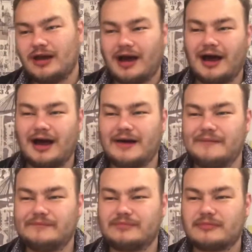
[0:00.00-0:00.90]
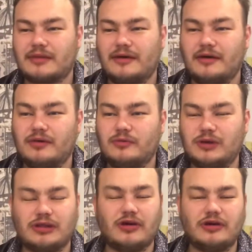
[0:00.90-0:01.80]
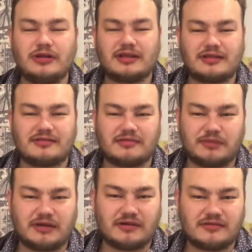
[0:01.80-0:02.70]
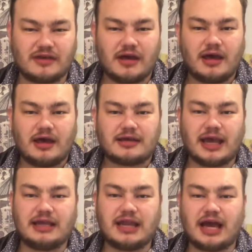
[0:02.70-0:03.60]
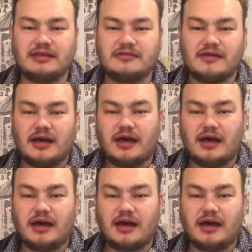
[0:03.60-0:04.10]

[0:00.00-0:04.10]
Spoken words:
We learn that this is because K-9's